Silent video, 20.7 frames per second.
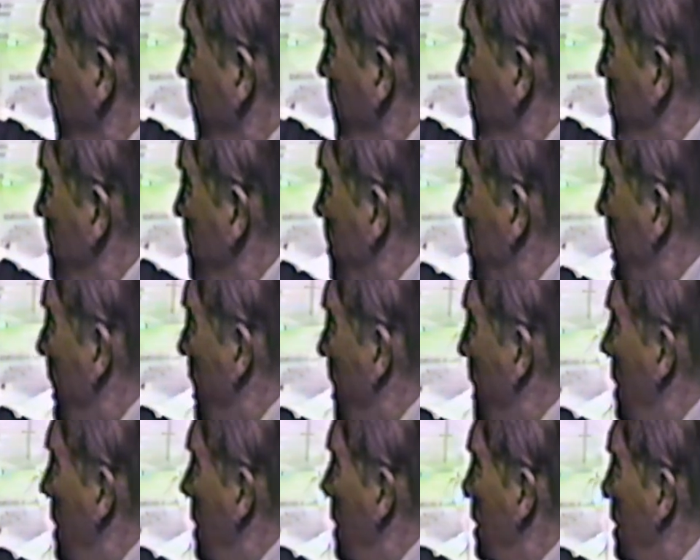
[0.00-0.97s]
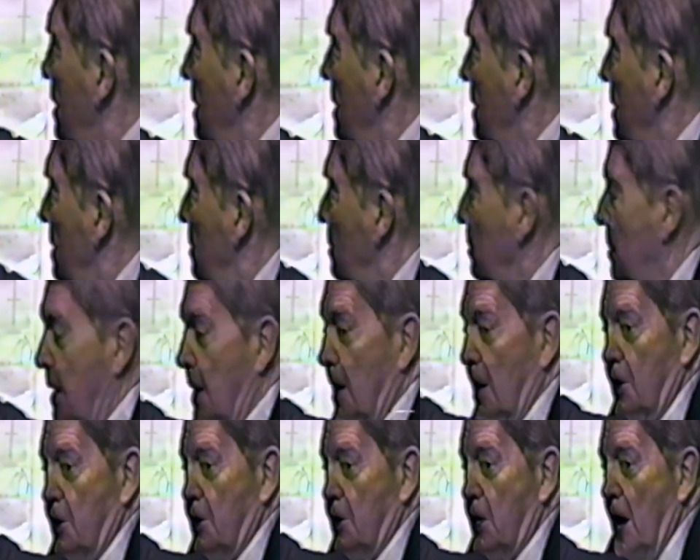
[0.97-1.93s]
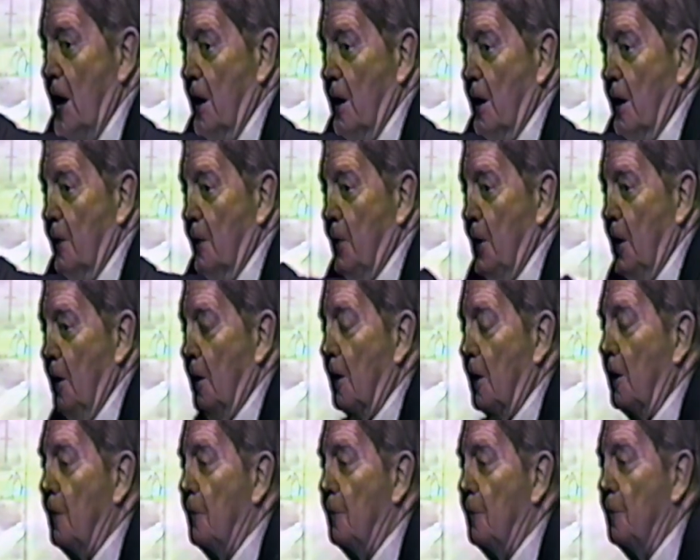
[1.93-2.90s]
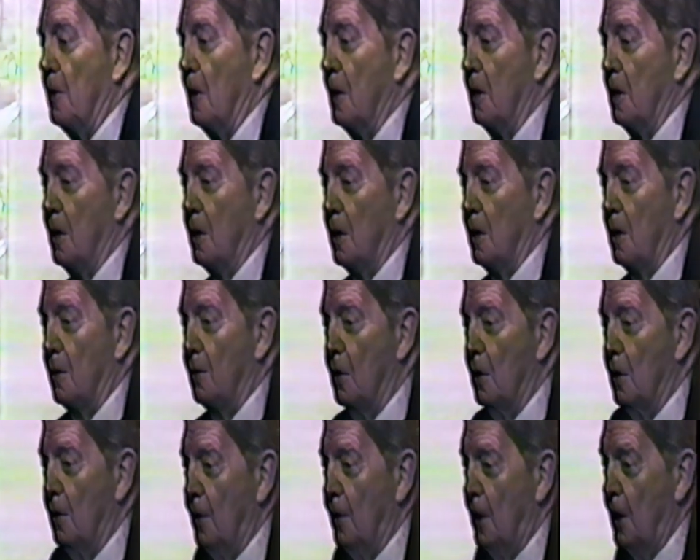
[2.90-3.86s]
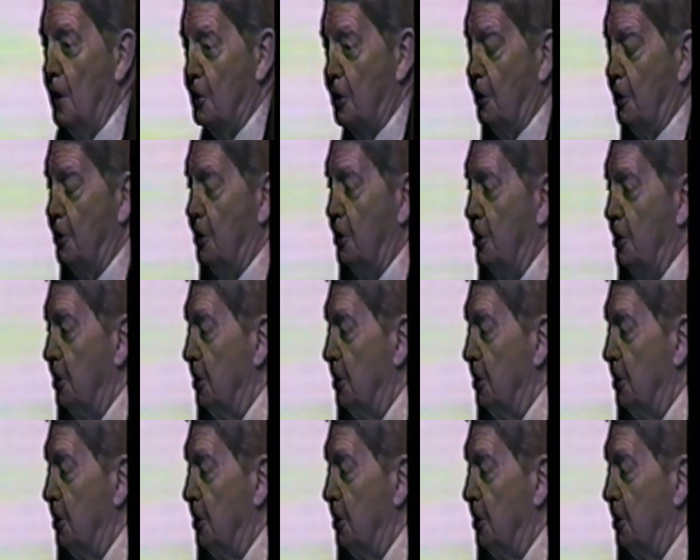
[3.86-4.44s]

late in the day, we got a sighting up here in one of our searches.